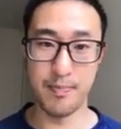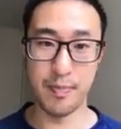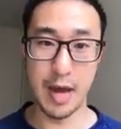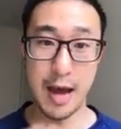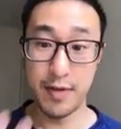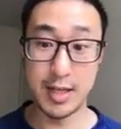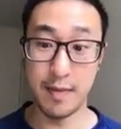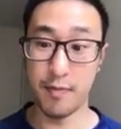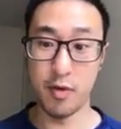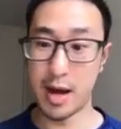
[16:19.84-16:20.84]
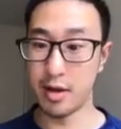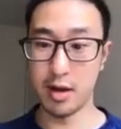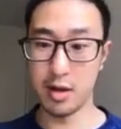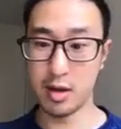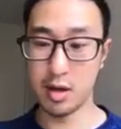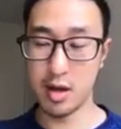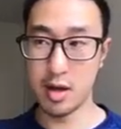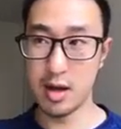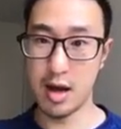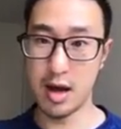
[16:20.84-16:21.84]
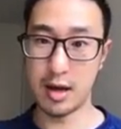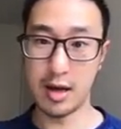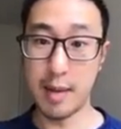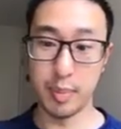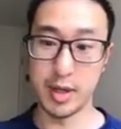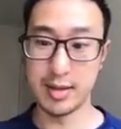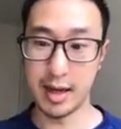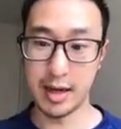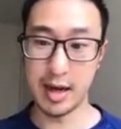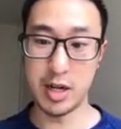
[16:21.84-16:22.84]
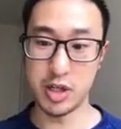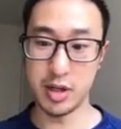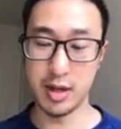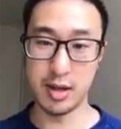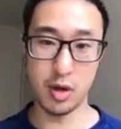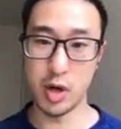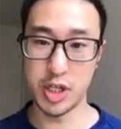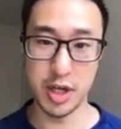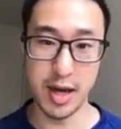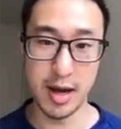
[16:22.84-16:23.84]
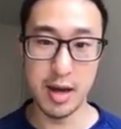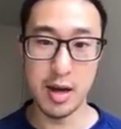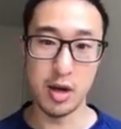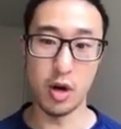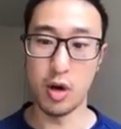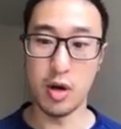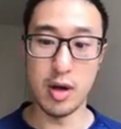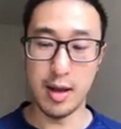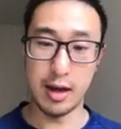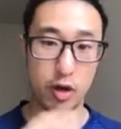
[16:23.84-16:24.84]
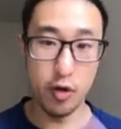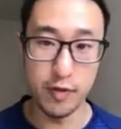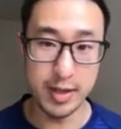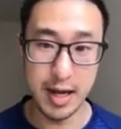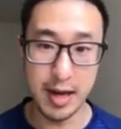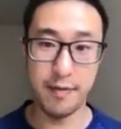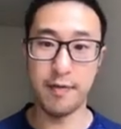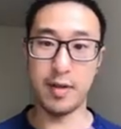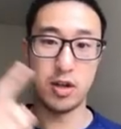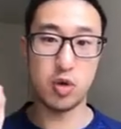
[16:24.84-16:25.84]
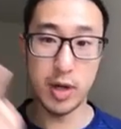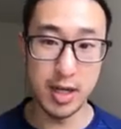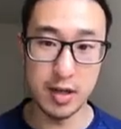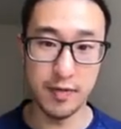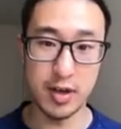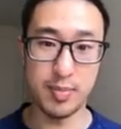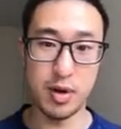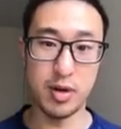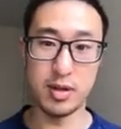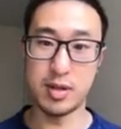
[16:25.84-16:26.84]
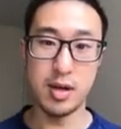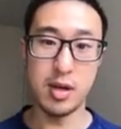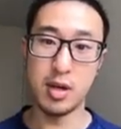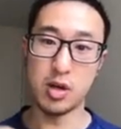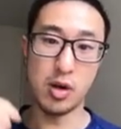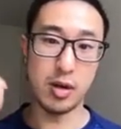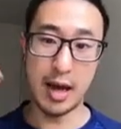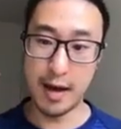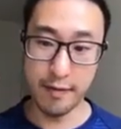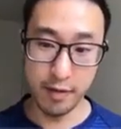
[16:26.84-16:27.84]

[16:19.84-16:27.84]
Everteam from other companies. Like I mentioned in the questionnaire, they're COVID safe, they're 20 years of experience, they have